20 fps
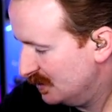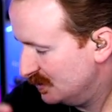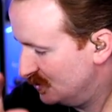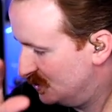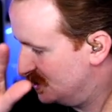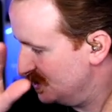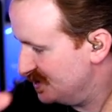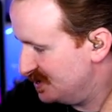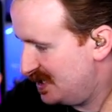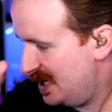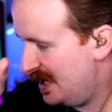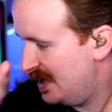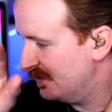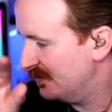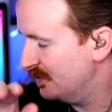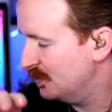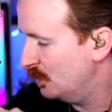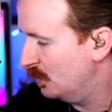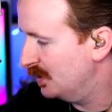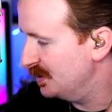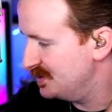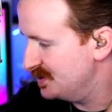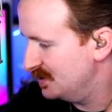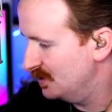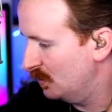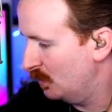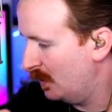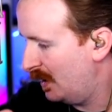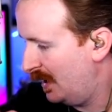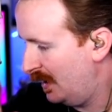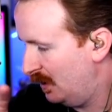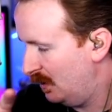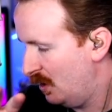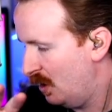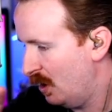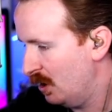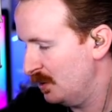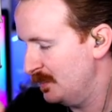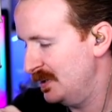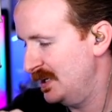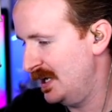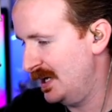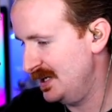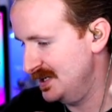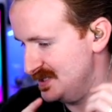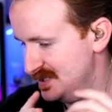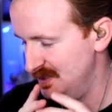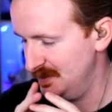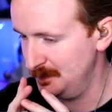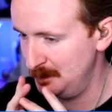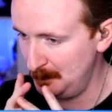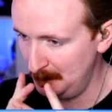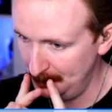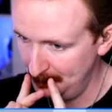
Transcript: just every once in a while, harmonizing.